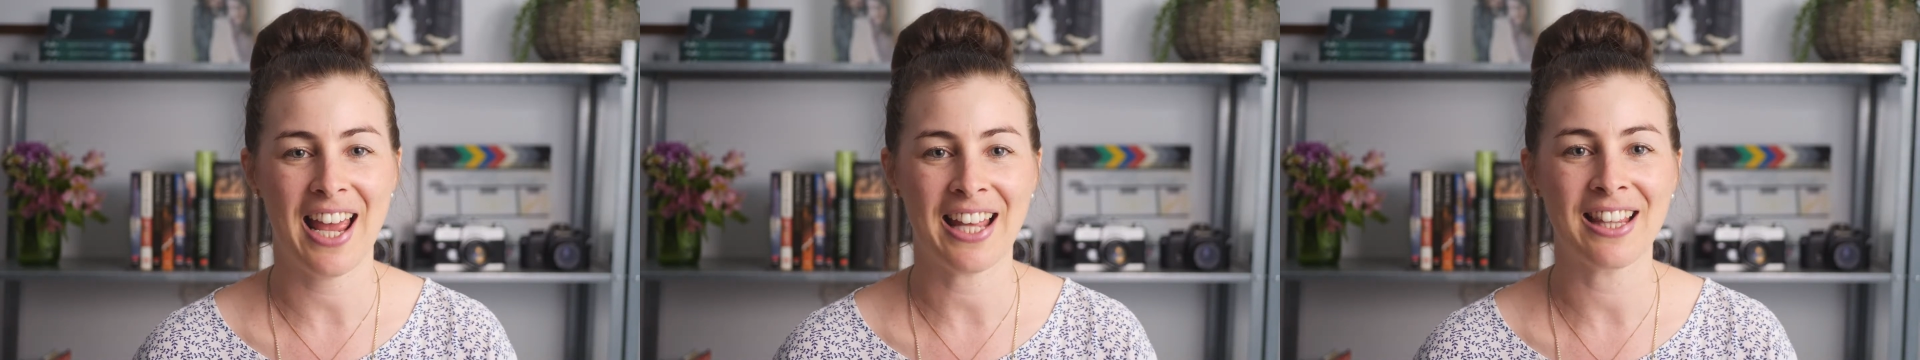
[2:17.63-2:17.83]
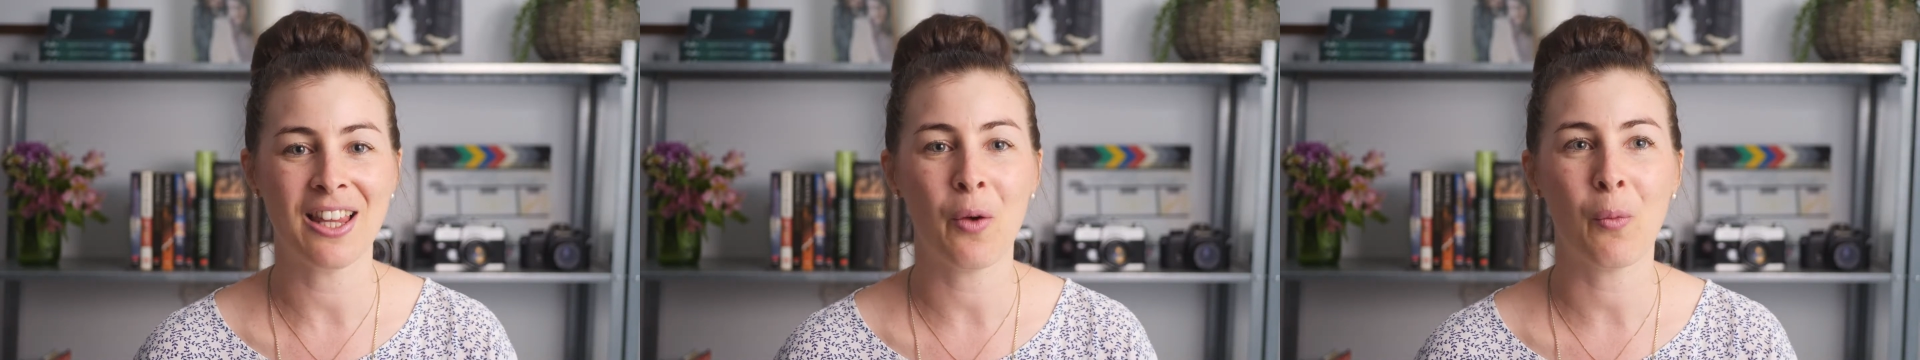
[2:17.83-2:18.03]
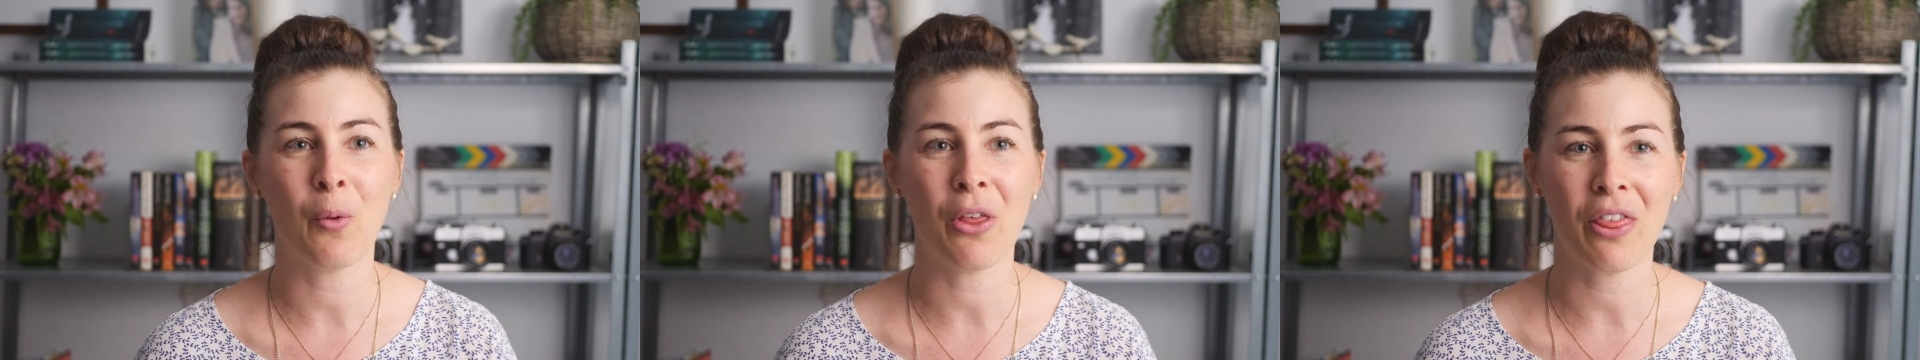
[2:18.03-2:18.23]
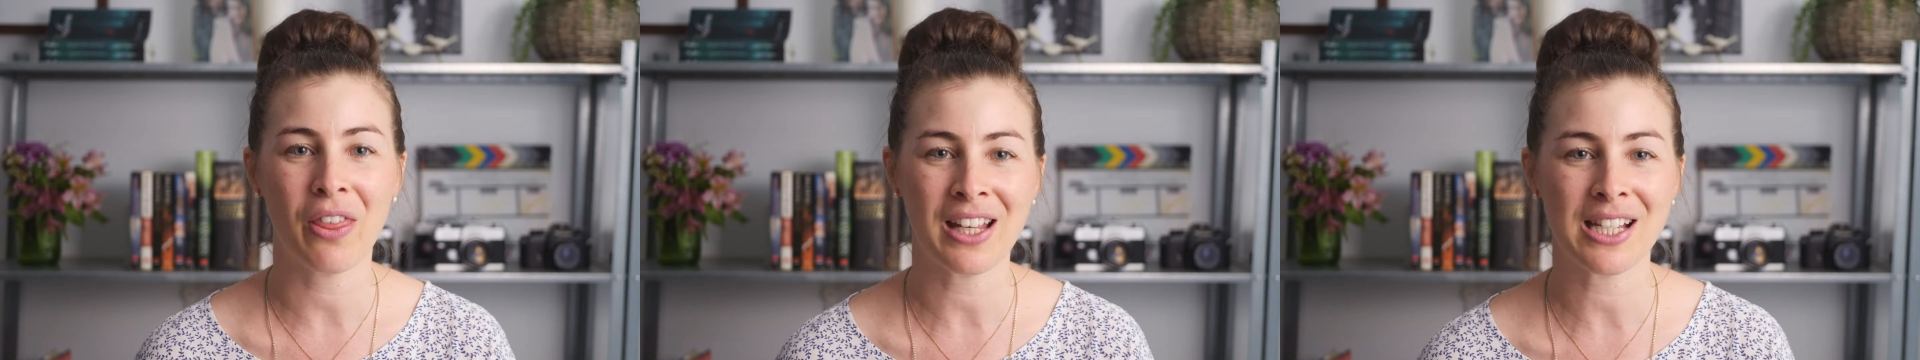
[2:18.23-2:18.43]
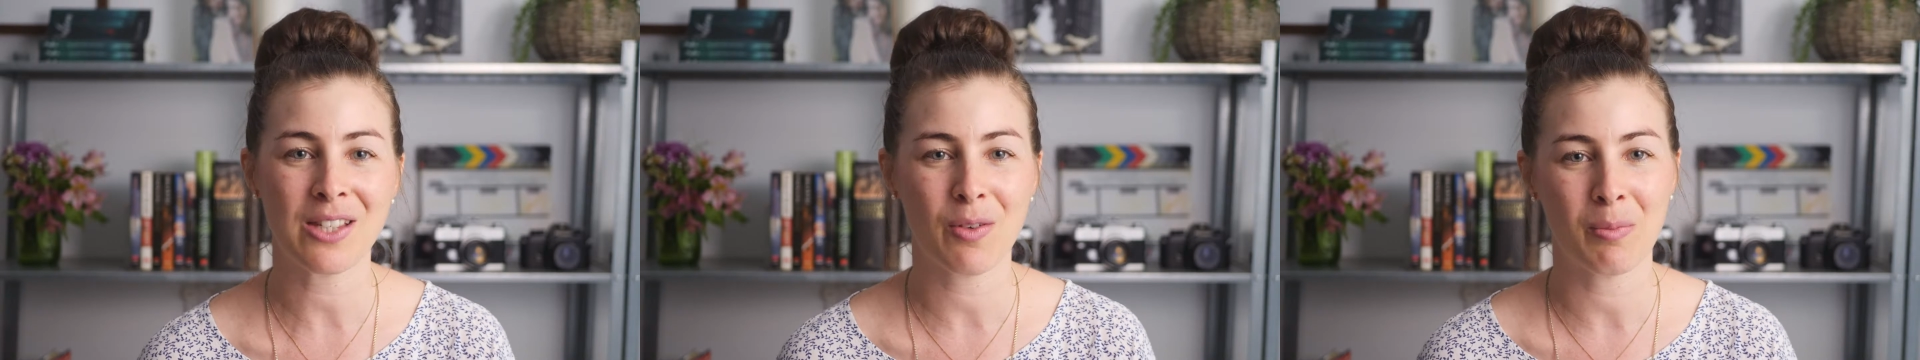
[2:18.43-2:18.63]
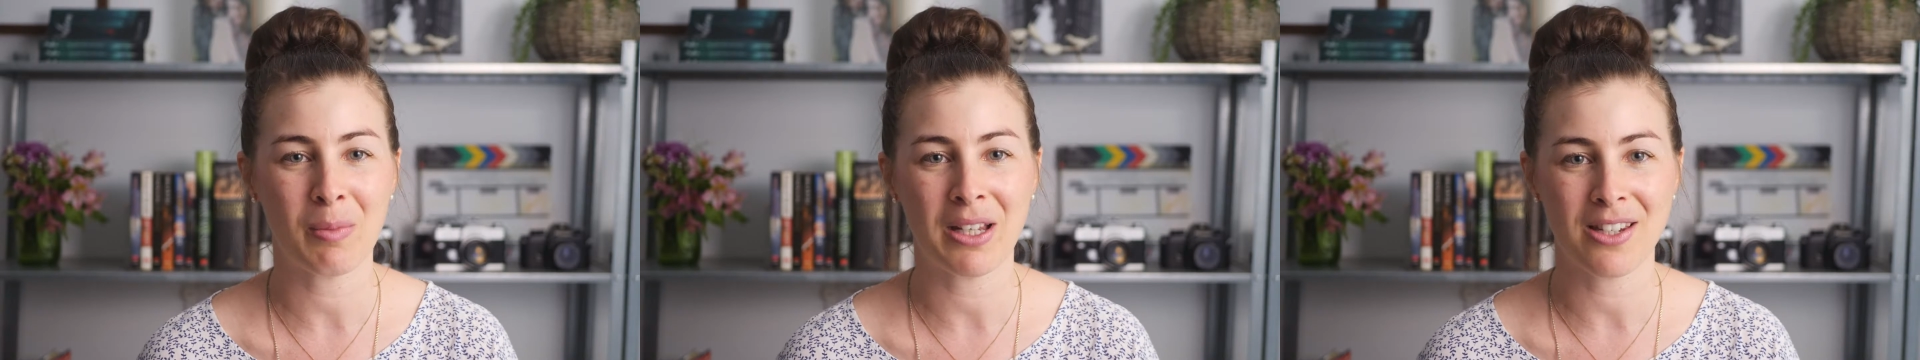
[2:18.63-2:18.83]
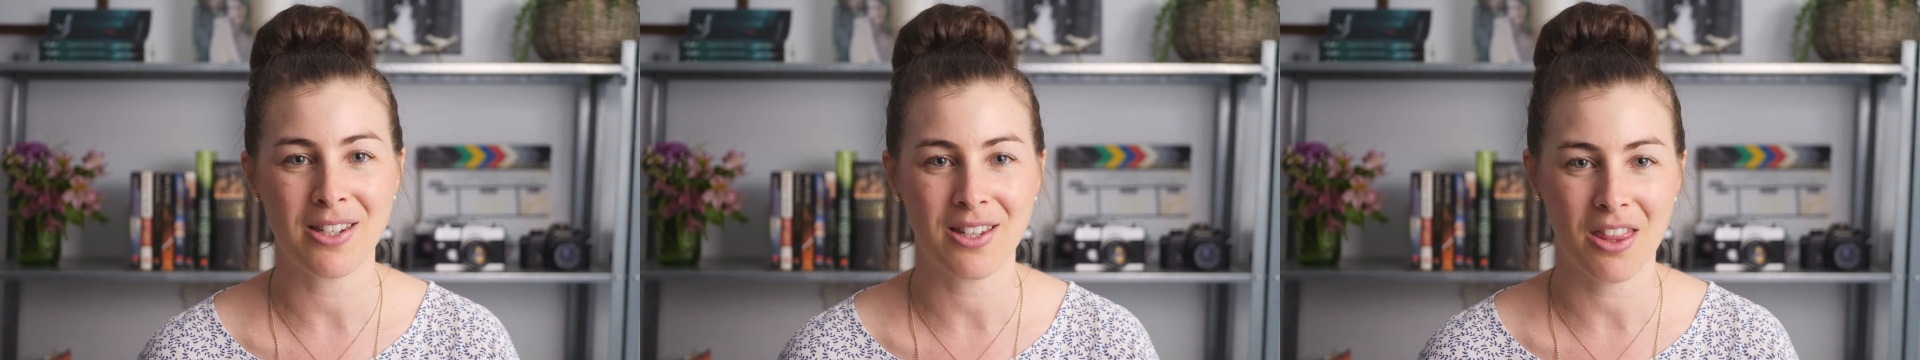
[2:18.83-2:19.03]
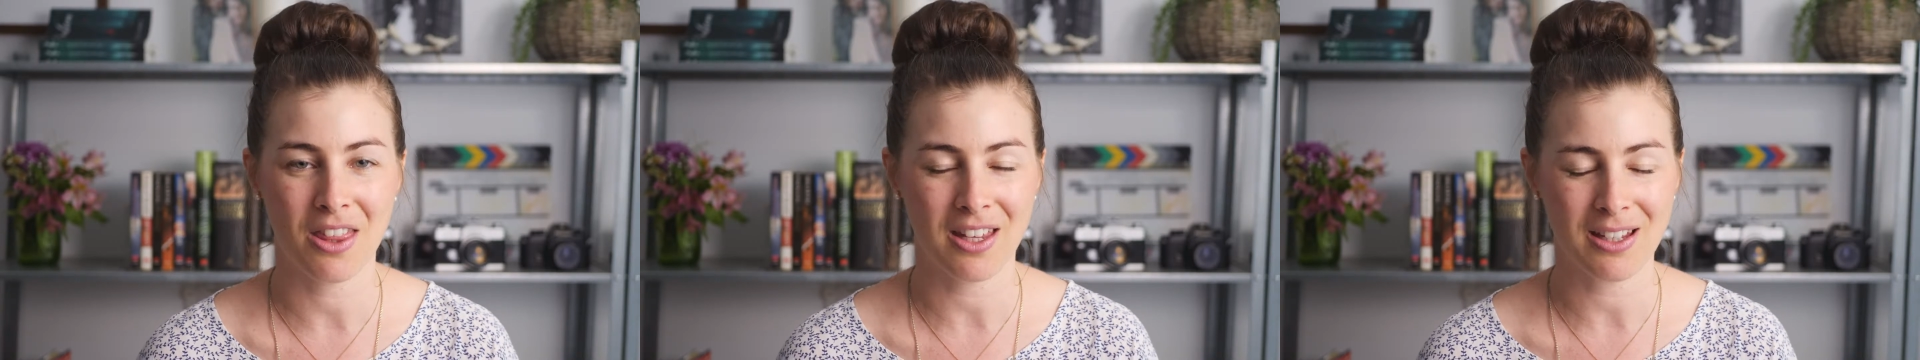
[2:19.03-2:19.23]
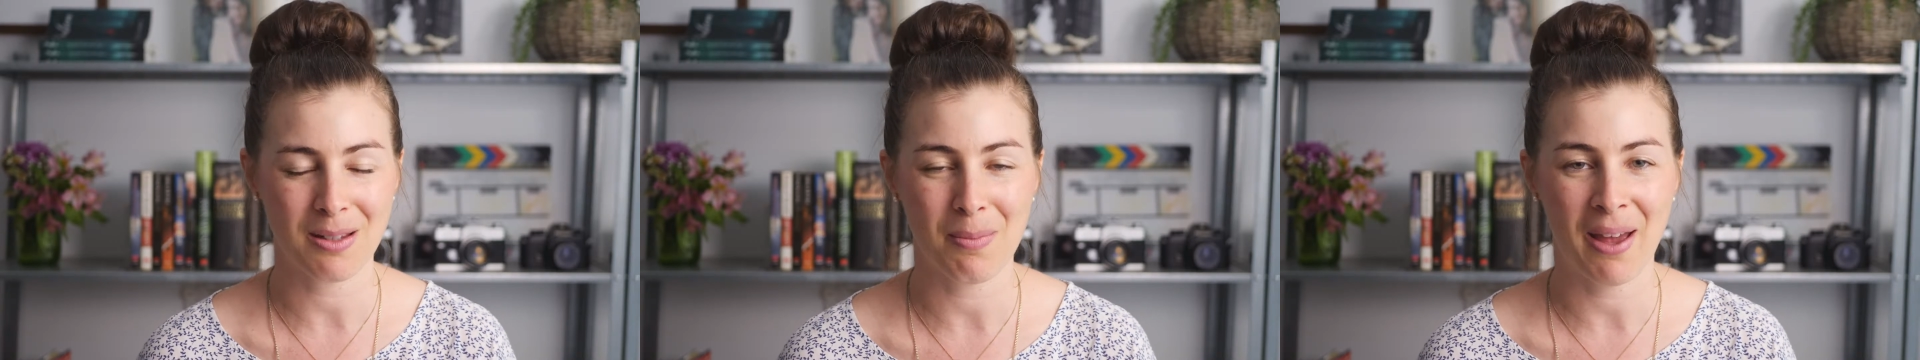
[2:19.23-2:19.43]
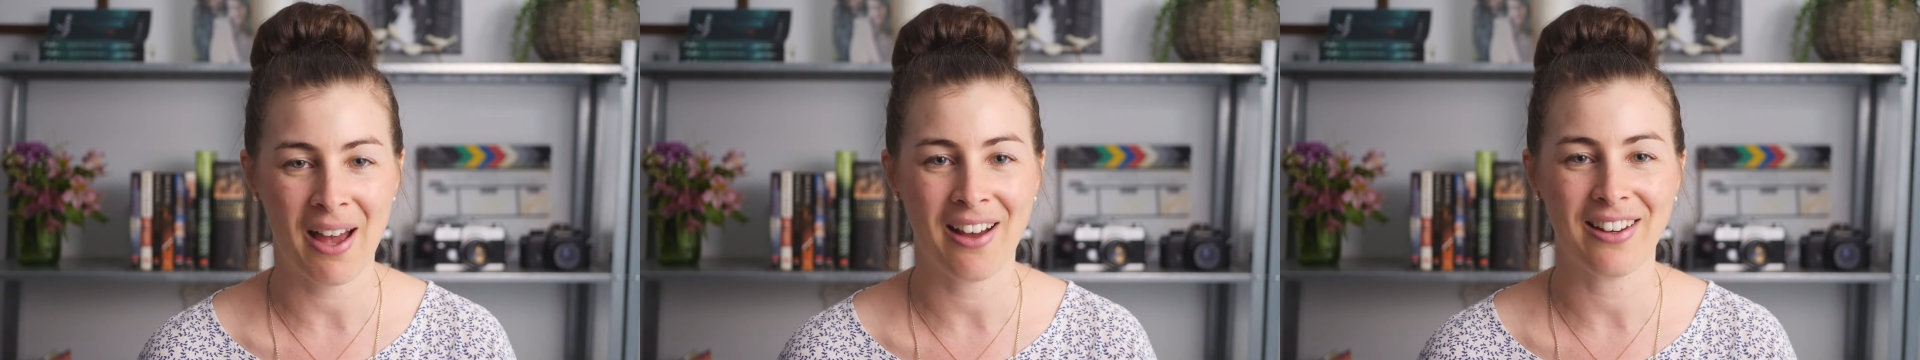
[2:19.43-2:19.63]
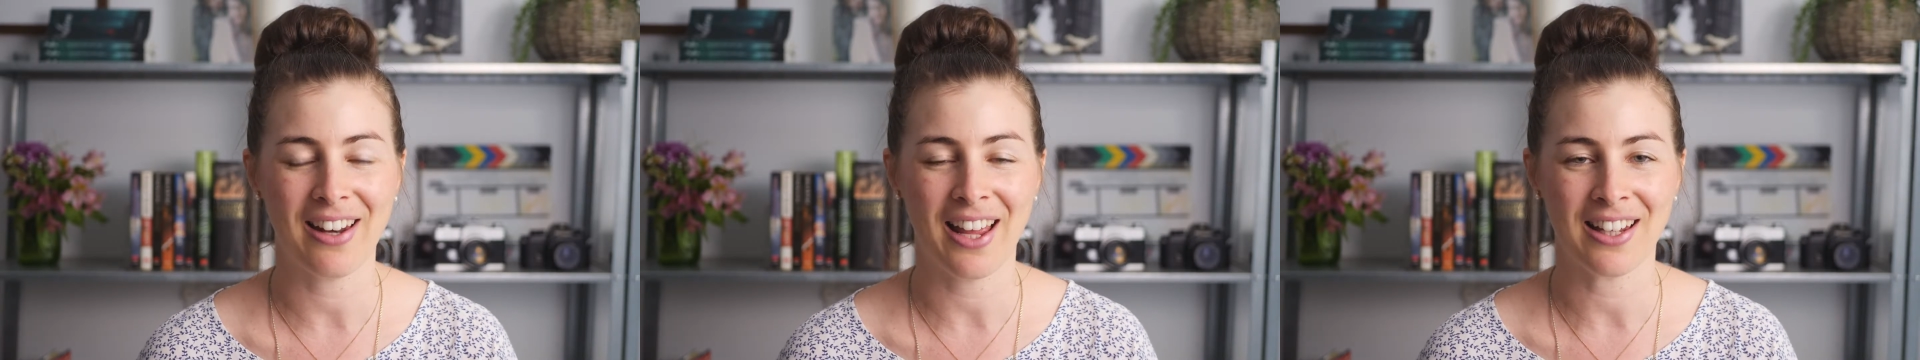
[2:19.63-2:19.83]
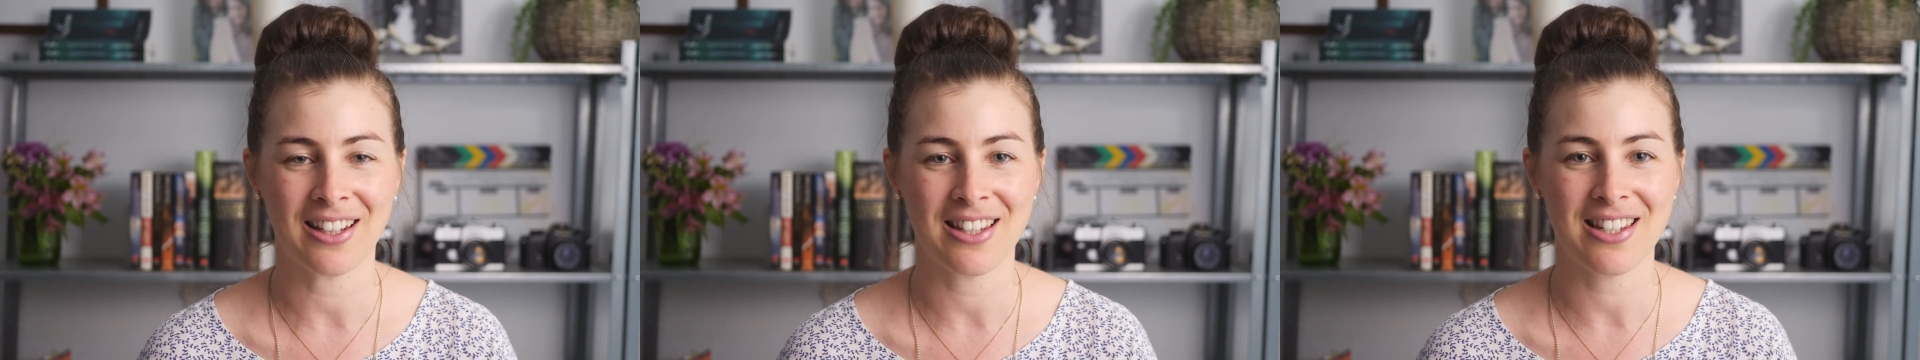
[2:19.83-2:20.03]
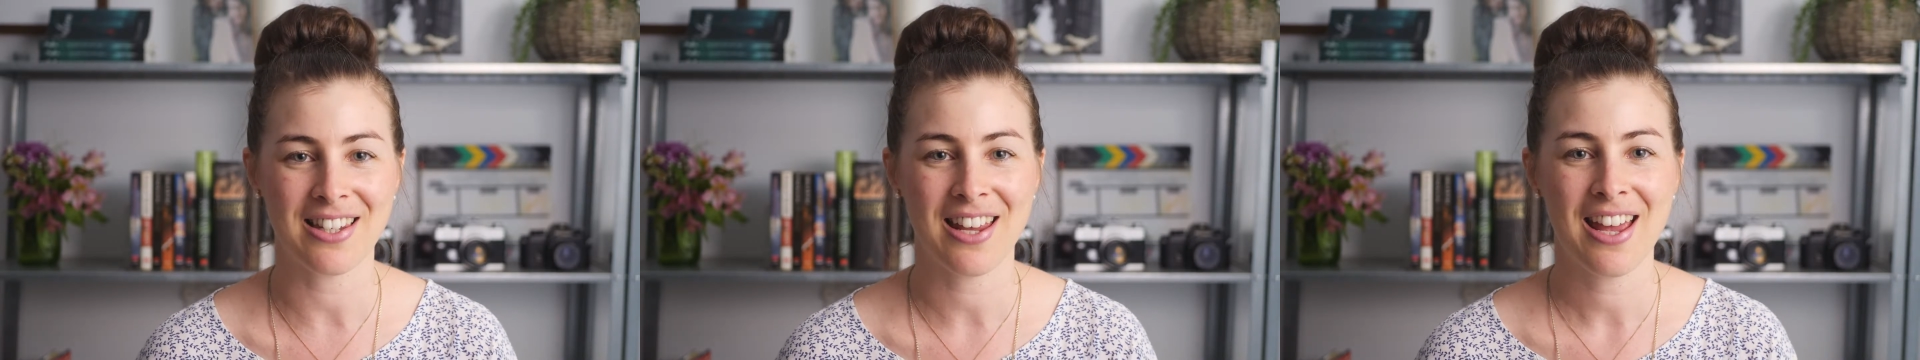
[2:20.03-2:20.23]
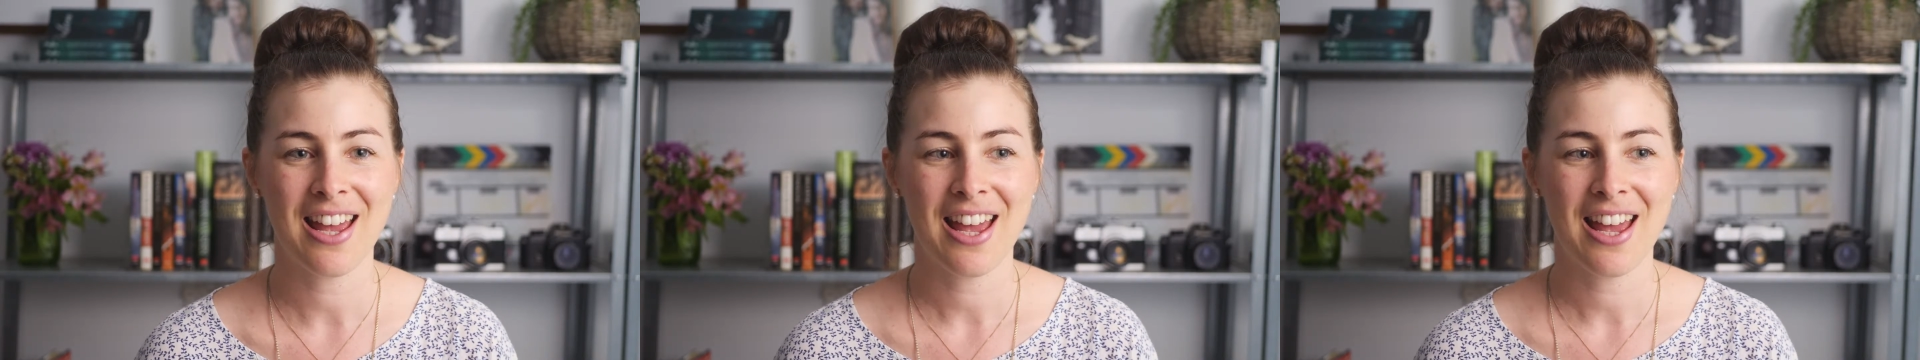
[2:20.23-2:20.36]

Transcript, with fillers: and there were things for me to think about, and